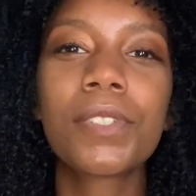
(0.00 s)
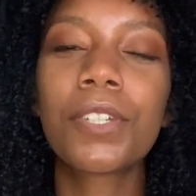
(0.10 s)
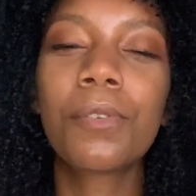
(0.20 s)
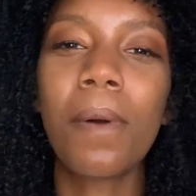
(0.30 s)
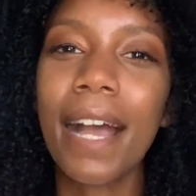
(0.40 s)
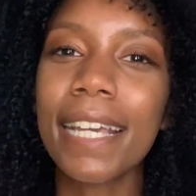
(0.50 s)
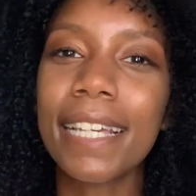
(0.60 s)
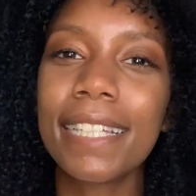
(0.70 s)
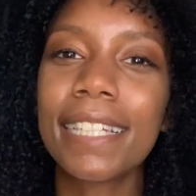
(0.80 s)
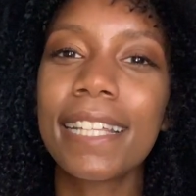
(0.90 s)

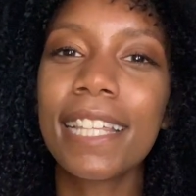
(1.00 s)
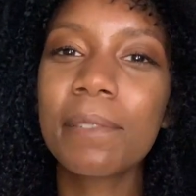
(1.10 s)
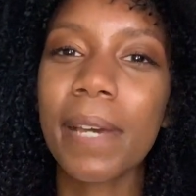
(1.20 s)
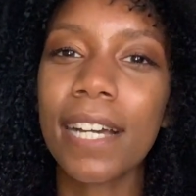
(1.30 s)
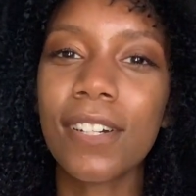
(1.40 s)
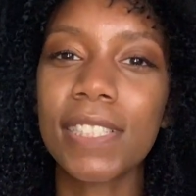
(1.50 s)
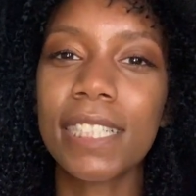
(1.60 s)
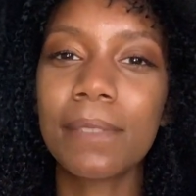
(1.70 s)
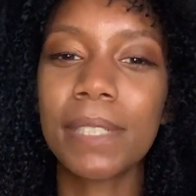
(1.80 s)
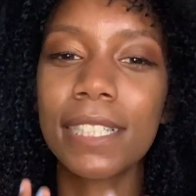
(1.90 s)
quiet, and I think back on it
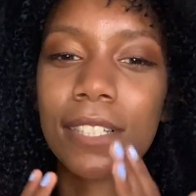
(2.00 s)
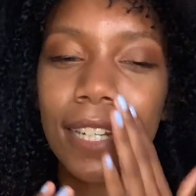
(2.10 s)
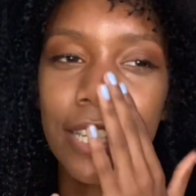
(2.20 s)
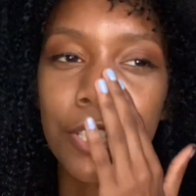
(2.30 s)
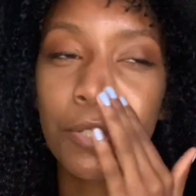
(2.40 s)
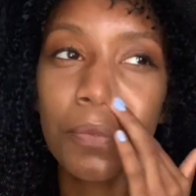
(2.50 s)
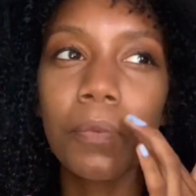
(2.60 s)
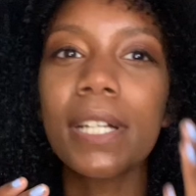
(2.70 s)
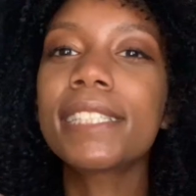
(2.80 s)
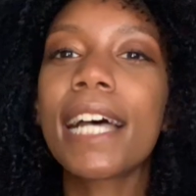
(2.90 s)
and I'm like, gosh, who
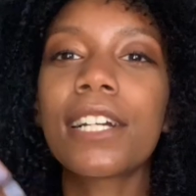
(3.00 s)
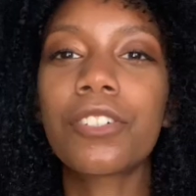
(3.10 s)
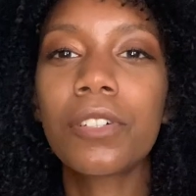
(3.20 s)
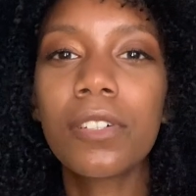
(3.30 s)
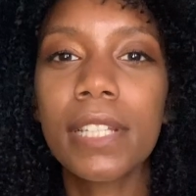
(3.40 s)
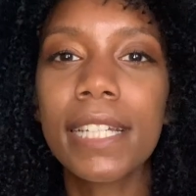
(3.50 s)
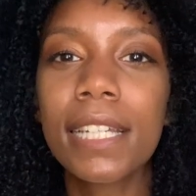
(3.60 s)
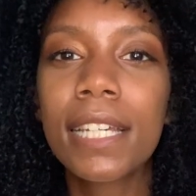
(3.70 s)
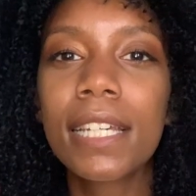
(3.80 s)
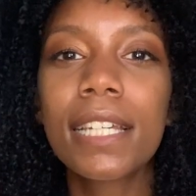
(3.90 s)
was that girl? Like
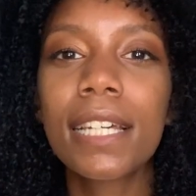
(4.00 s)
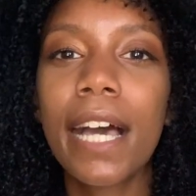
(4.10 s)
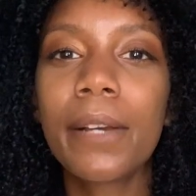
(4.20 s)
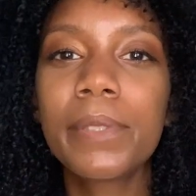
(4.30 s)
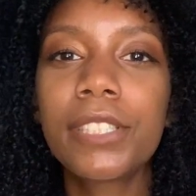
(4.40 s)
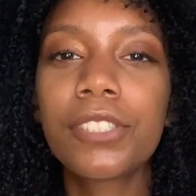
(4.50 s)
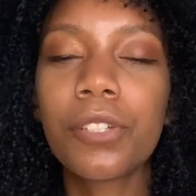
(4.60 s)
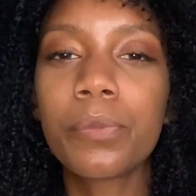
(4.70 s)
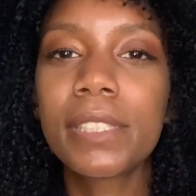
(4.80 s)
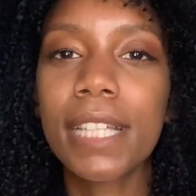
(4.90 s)
I was
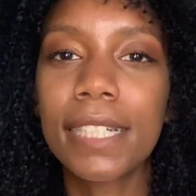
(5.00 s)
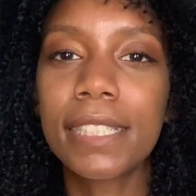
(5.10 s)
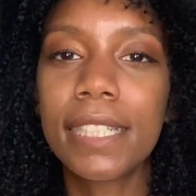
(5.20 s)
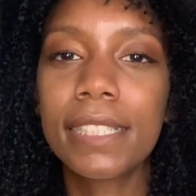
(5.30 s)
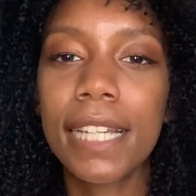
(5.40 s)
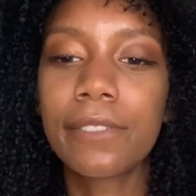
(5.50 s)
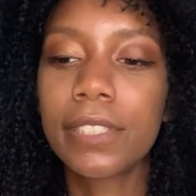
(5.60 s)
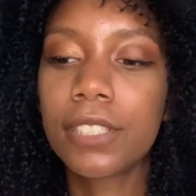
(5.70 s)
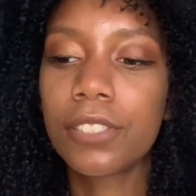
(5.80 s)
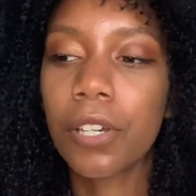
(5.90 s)
so silent, I
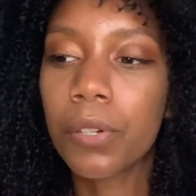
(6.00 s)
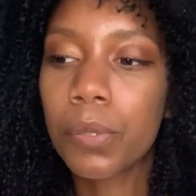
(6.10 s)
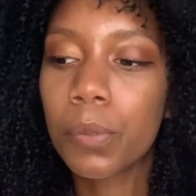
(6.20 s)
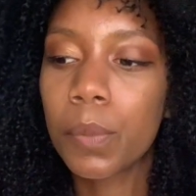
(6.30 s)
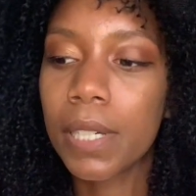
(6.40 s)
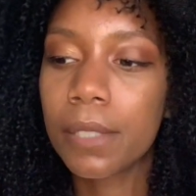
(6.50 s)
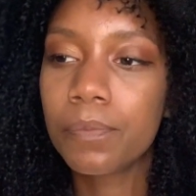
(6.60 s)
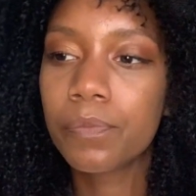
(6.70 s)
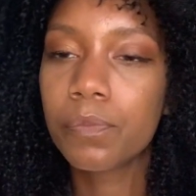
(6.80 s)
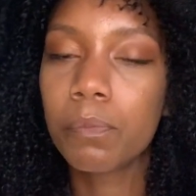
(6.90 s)
was so
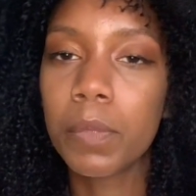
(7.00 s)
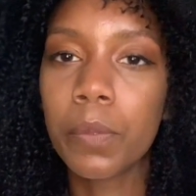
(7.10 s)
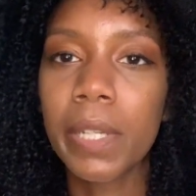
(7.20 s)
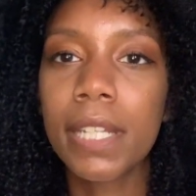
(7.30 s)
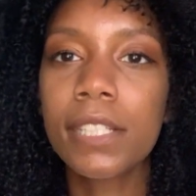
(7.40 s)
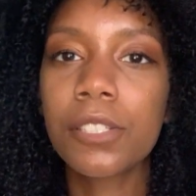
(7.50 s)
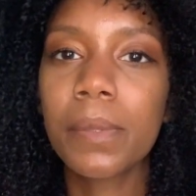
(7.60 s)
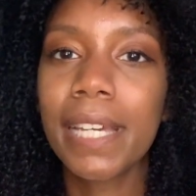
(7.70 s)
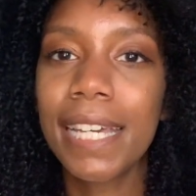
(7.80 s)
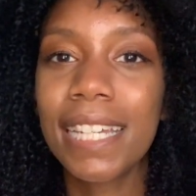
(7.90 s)
muted,
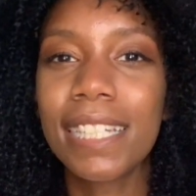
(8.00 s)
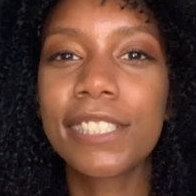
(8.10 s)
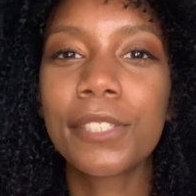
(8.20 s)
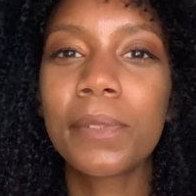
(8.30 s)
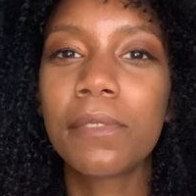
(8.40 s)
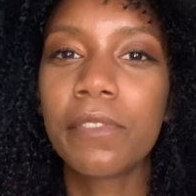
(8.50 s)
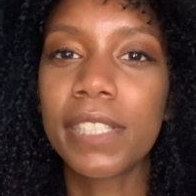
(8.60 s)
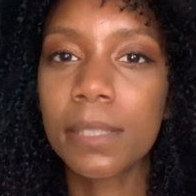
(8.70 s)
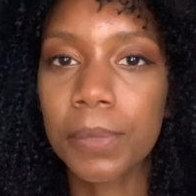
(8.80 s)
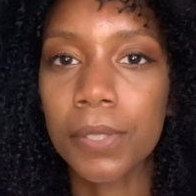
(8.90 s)
so hidden, so
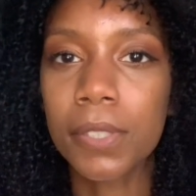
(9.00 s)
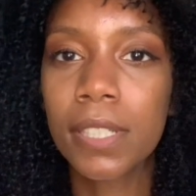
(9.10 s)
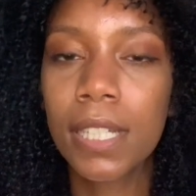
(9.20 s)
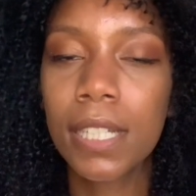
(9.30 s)
invisible.